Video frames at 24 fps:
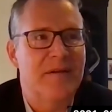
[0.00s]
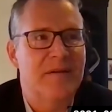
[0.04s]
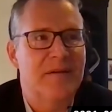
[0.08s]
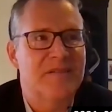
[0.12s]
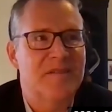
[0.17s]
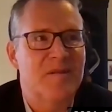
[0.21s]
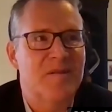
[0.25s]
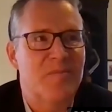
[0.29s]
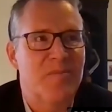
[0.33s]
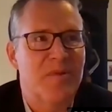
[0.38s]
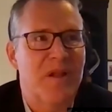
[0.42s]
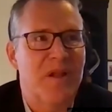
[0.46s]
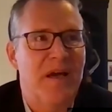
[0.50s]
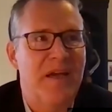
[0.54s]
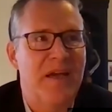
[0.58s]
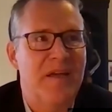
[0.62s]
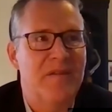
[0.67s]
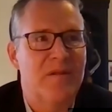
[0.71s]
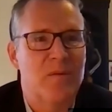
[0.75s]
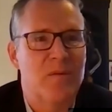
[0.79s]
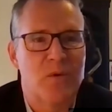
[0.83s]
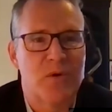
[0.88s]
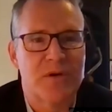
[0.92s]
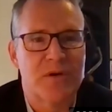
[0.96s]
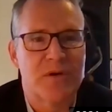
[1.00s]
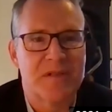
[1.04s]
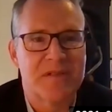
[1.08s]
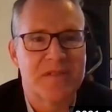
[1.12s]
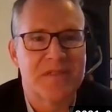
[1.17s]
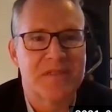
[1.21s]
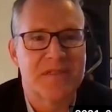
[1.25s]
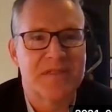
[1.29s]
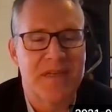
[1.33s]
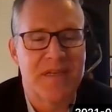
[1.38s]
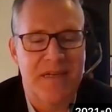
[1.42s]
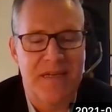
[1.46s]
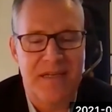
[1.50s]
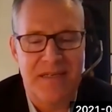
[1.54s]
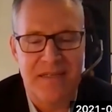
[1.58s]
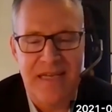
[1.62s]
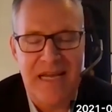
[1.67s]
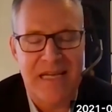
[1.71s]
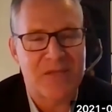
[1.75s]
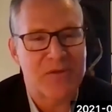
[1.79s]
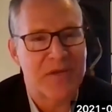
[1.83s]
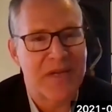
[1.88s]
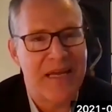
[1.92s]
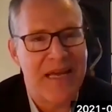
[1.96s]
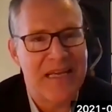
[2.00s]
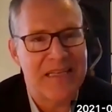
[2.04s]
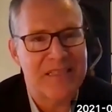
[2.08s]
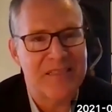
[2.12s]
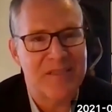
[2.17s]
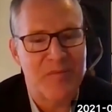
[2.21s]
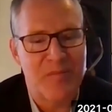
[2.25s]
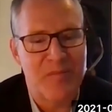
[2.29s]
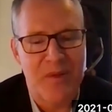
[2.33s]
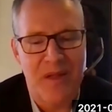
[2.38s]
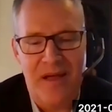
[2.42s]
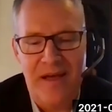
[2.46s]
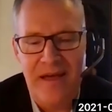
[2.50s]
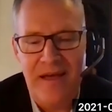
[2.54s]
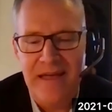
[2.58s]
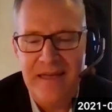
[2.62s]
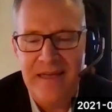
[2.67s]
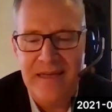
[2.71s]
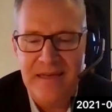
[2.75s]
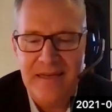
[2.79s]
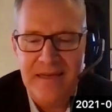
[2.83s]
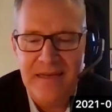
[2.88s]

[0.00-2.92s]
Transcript: supplying the world's natural gas supply,